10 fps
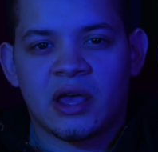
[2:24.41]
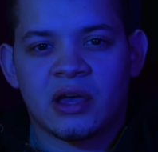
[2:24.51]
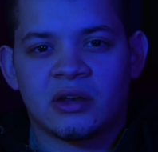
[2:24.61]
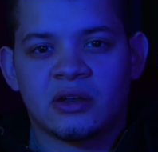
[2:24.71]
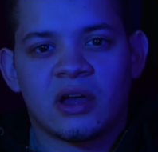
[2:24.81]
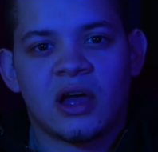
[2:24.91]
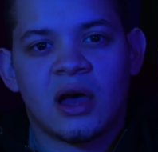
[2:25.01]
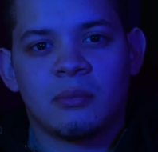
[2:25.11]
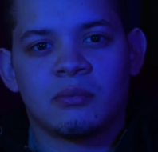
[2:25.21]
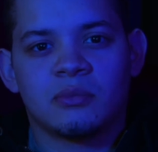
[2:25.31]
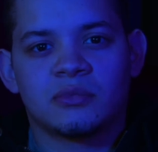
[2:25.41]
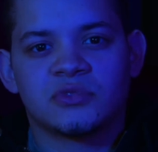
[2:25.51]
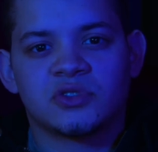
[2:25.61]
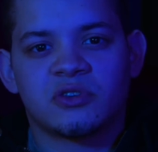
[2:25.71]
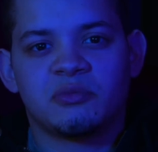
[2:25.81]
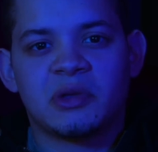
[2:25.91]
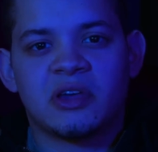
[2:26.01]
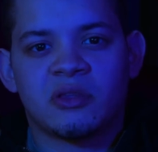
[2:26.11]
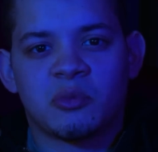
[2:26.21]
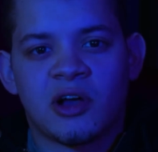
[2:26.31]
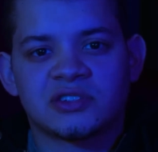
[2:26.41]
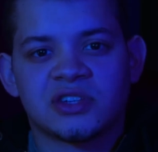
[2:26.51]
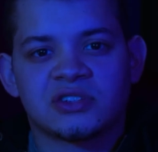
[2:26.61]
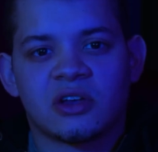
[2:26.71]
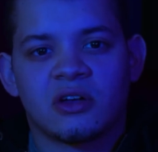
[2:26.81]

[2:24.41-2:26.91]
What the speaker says: And sort of begin the process